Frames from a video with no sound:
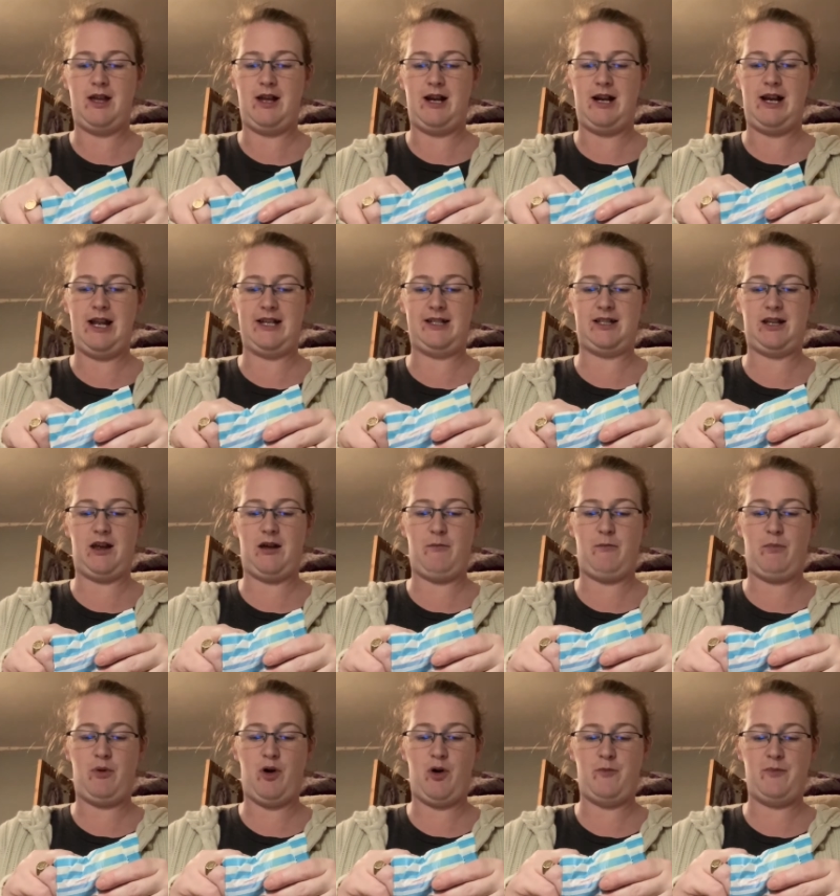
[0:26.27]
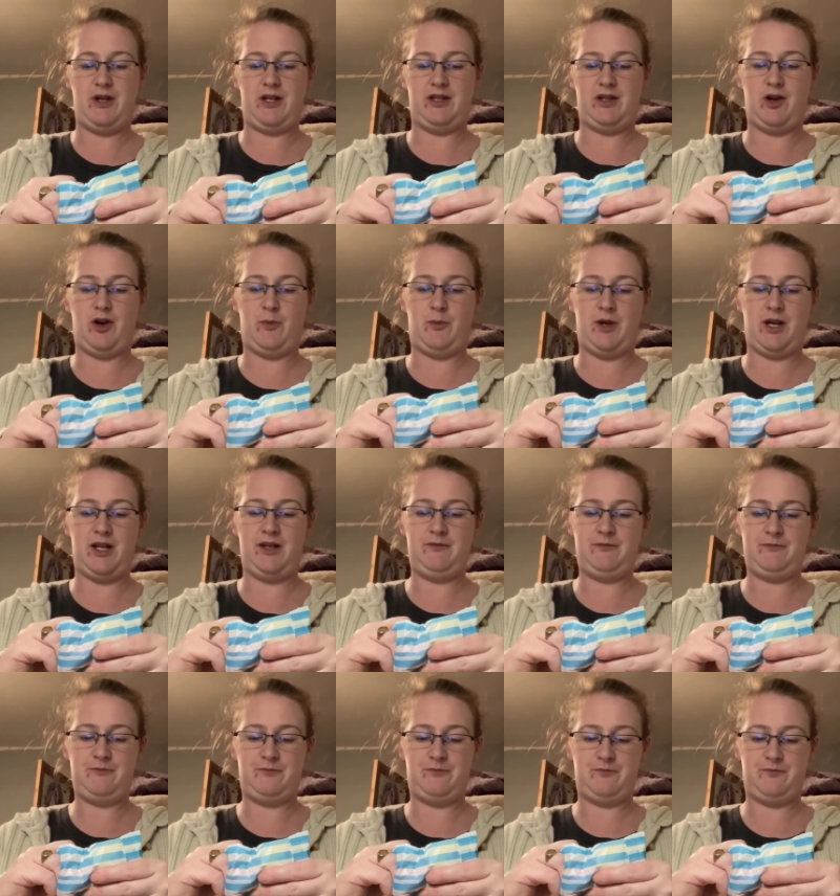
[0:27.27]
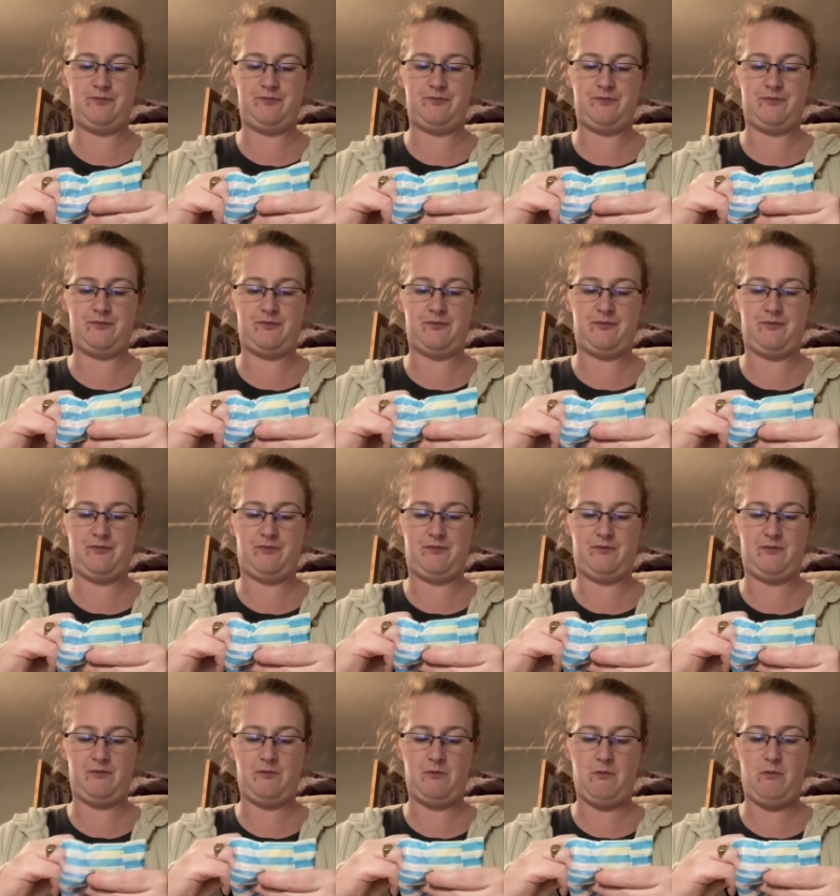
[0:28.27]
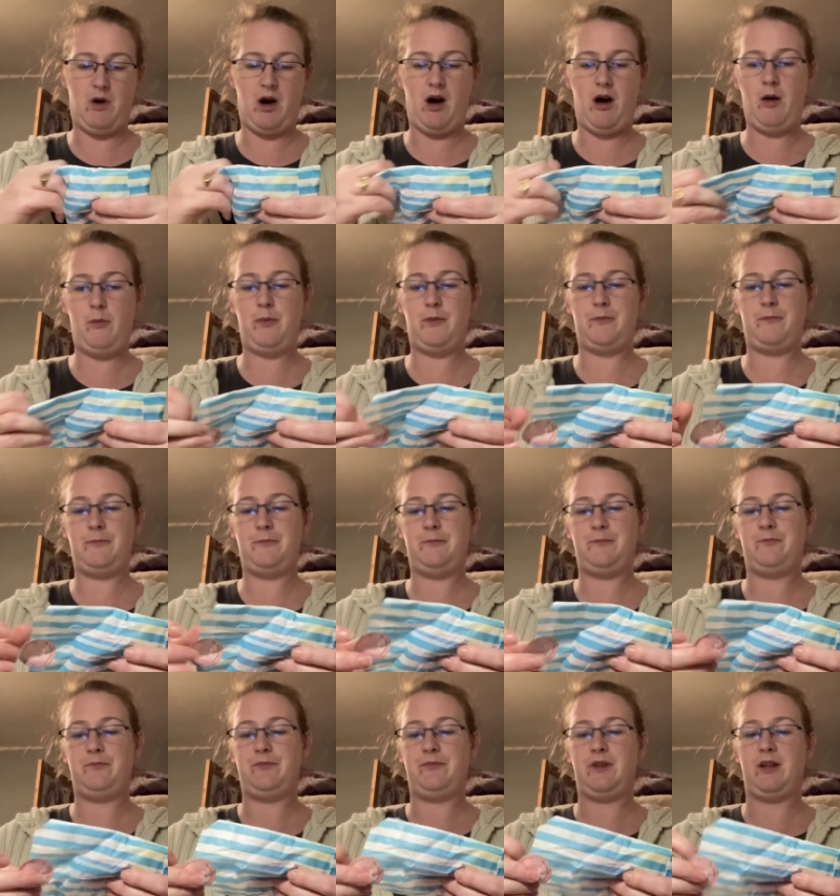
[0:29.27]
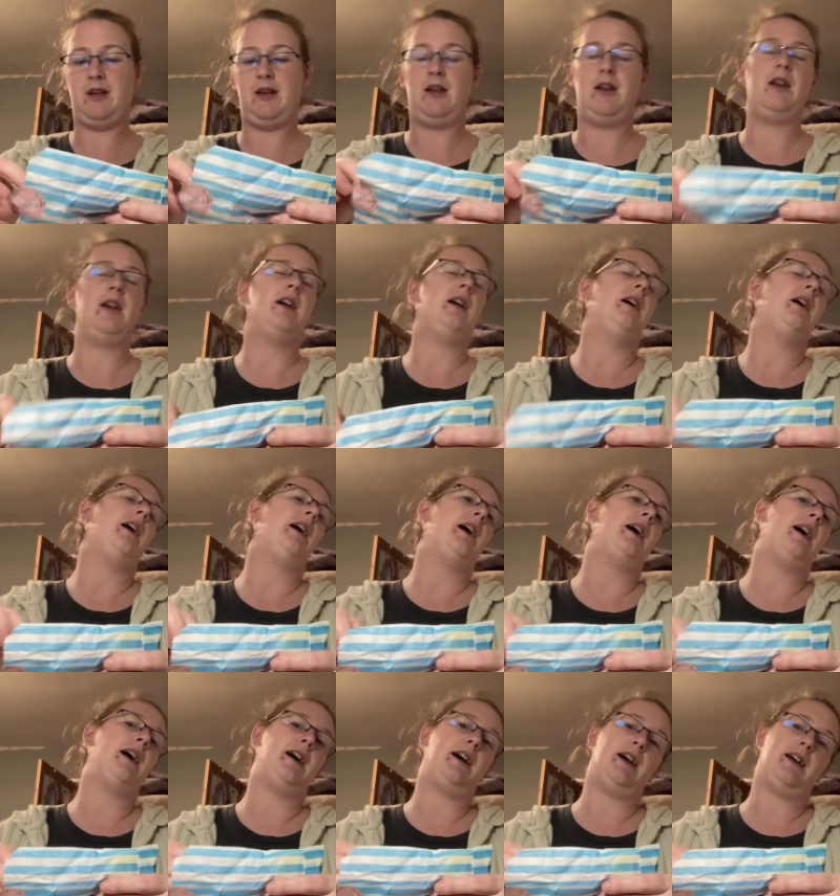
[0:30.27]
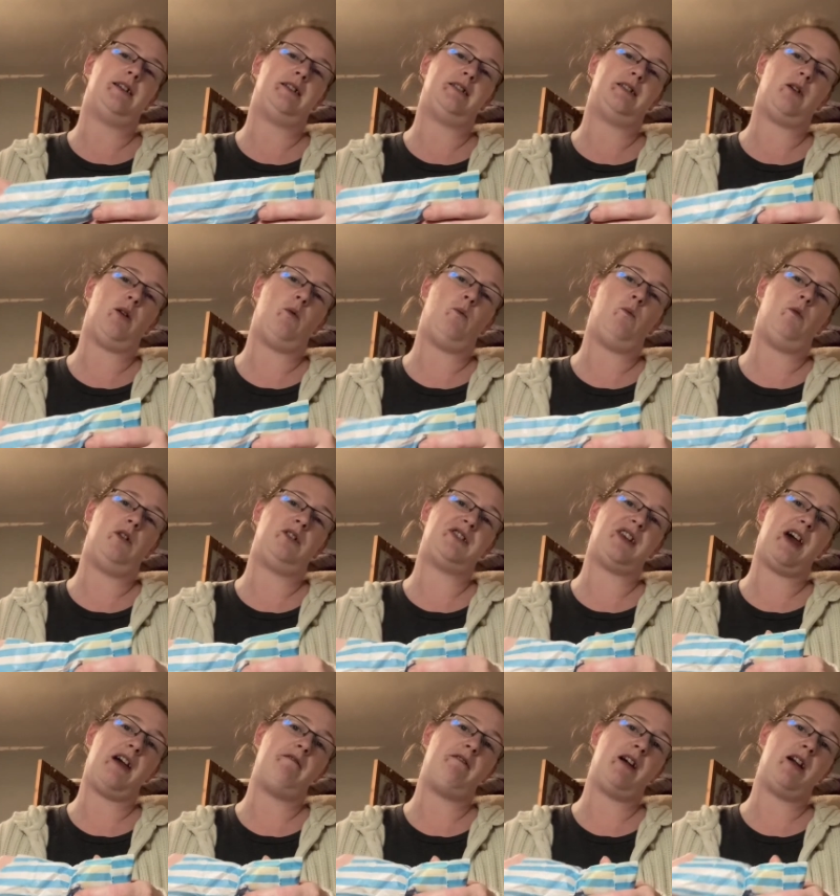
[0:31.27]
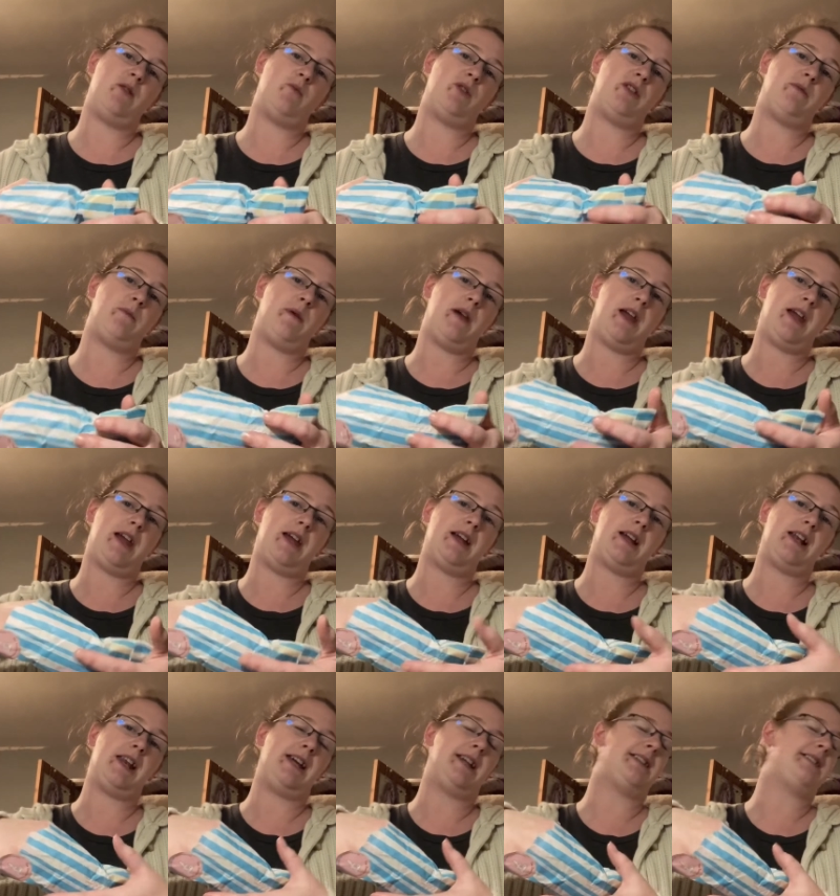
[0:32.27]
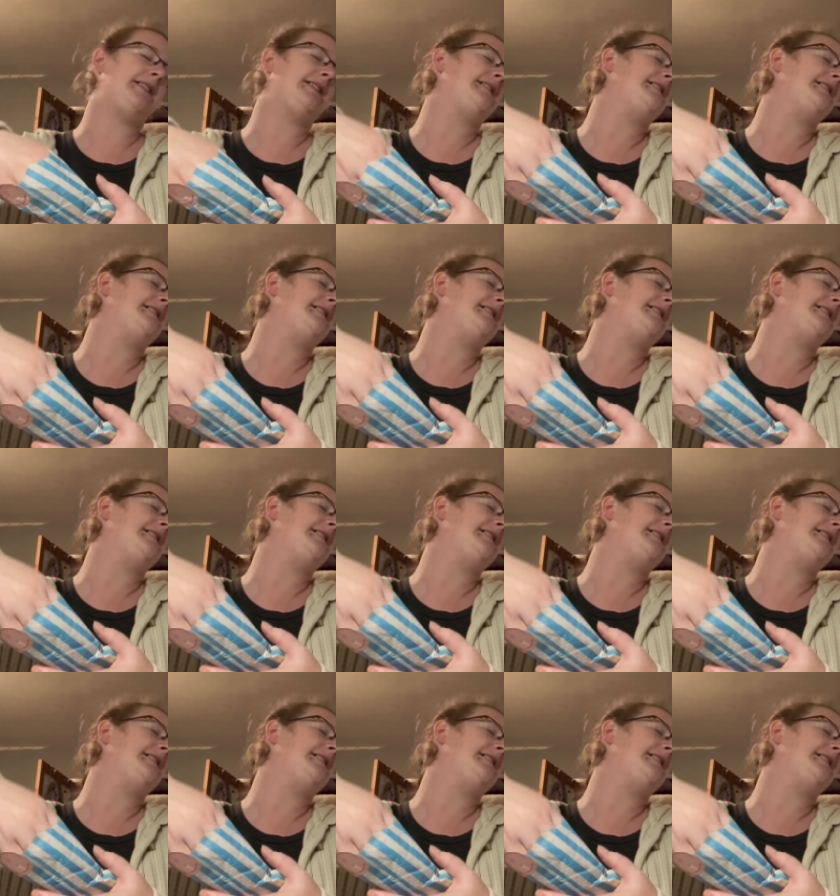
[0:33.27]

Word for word: let's pop this open. Pop. And was I right with pink? Let's